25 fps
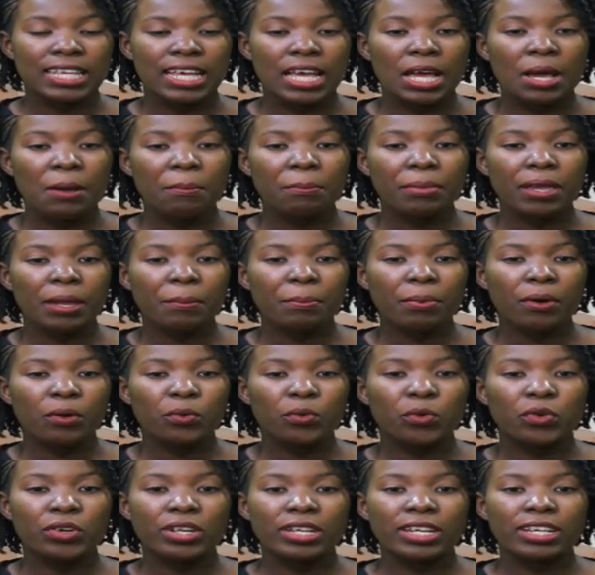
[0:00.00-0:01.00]
people will
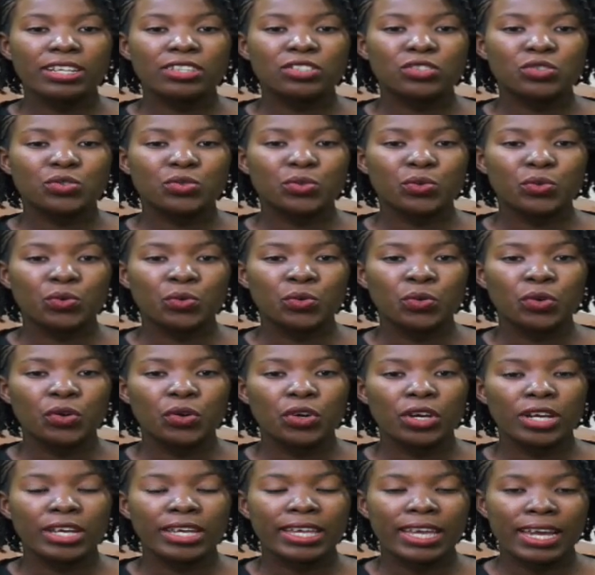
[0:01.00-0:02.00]
need to
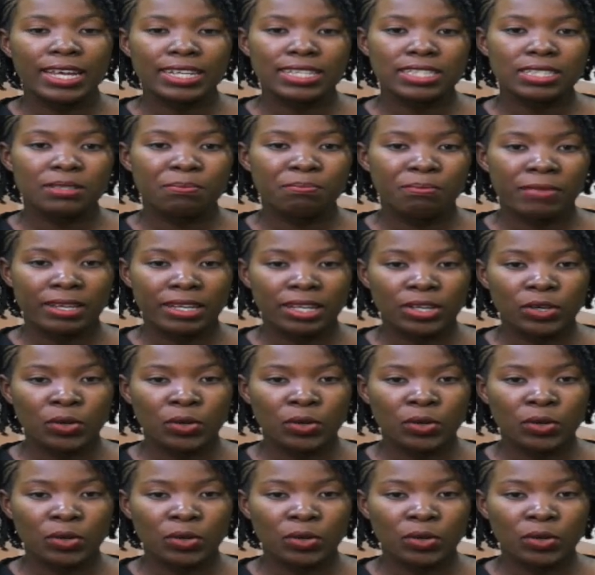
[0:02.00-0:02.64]
get medical